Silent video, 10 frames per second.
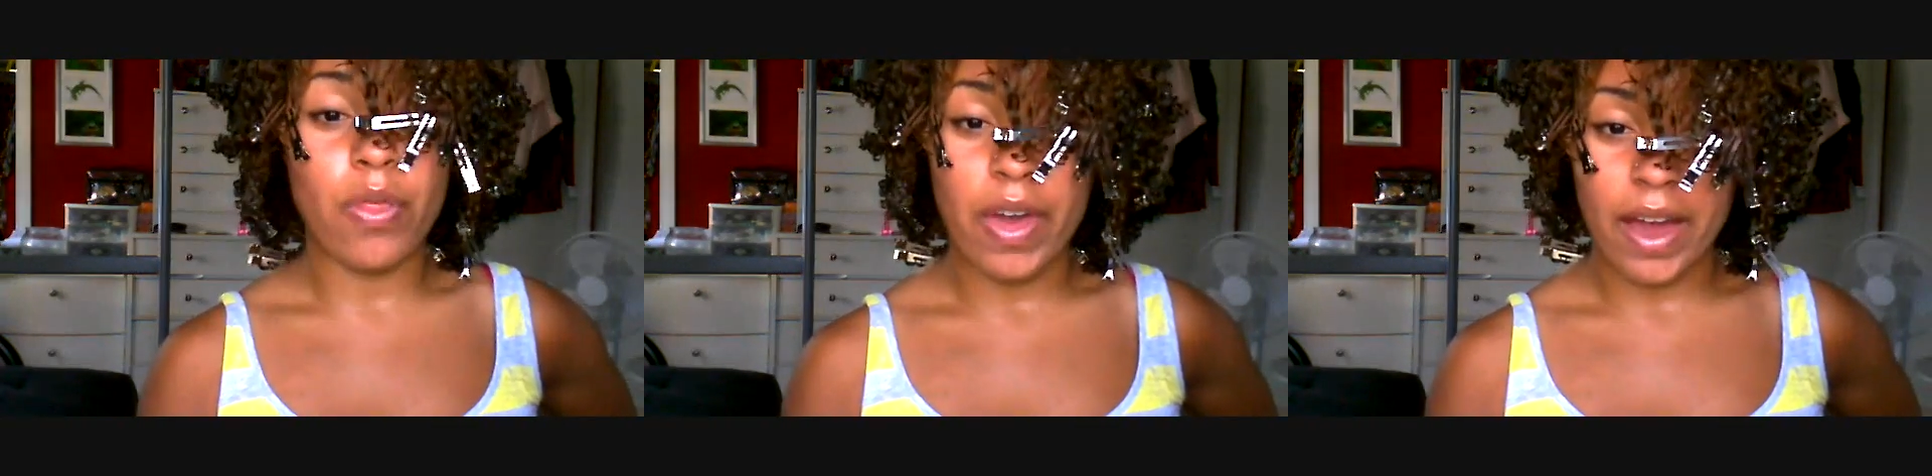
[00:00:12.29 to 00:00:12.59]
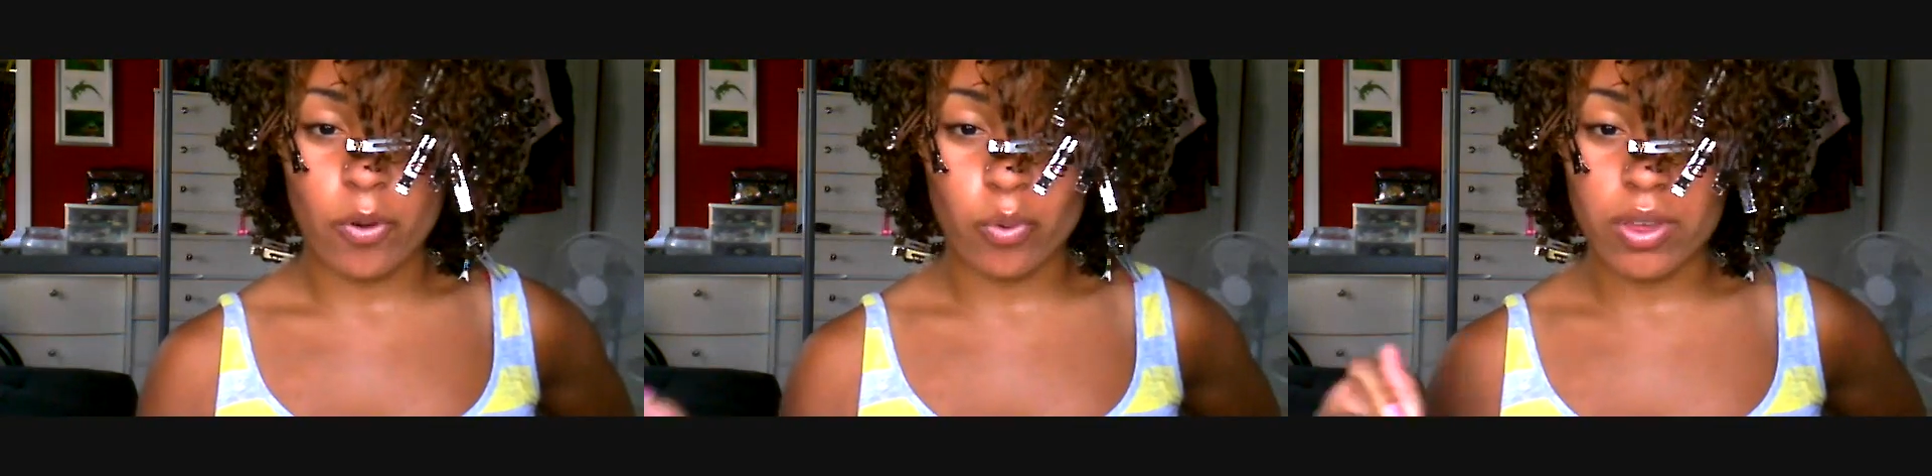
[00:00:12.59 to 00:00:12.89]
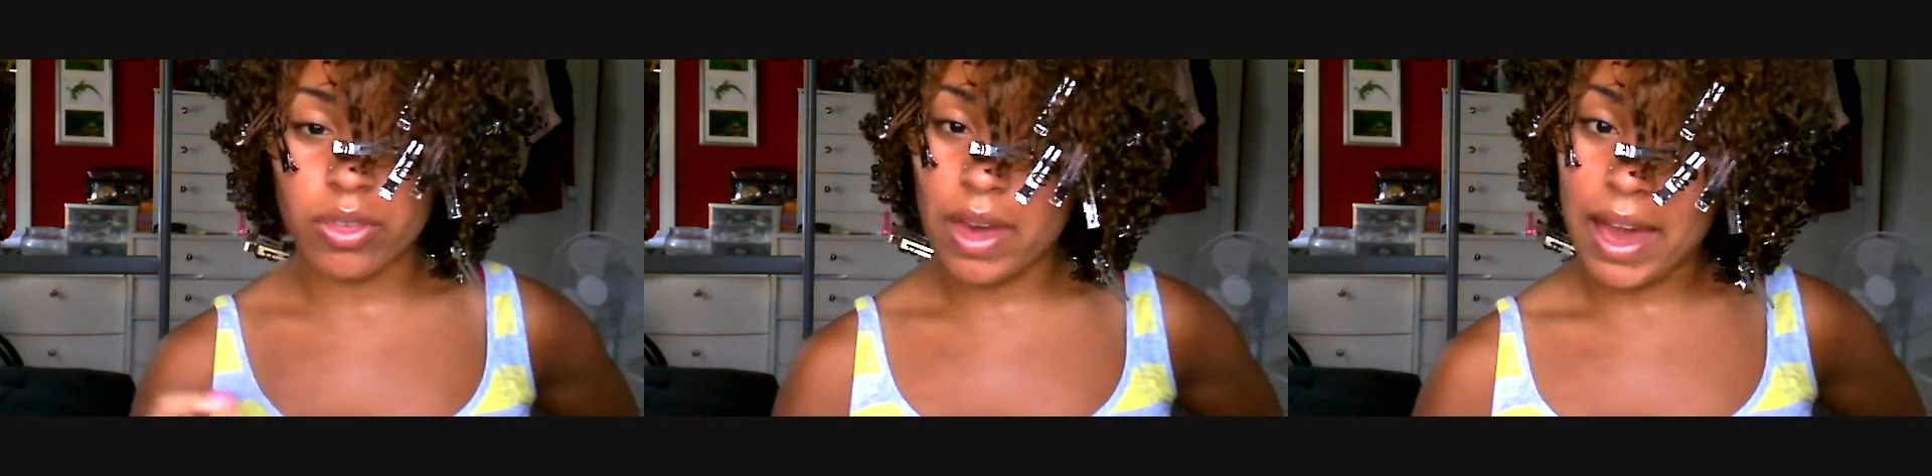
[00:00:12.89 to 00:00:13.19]
that
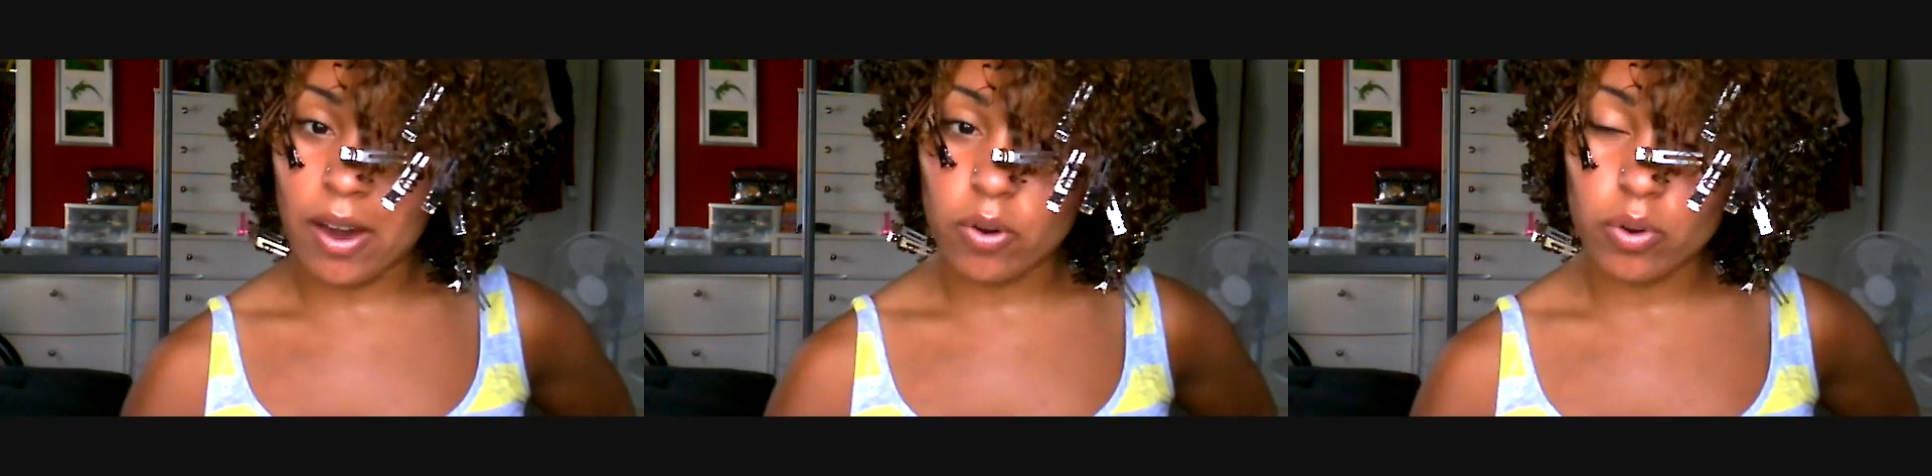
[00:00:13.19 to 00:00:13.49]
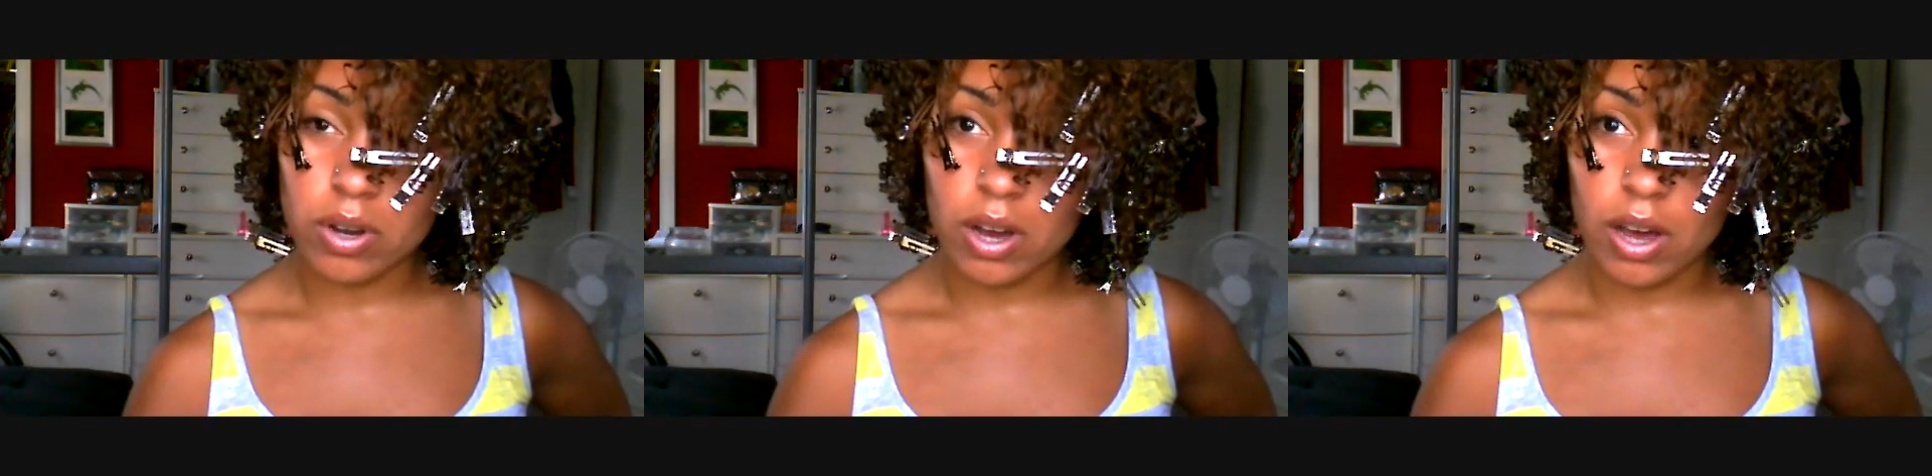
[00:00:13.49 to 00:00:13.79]
without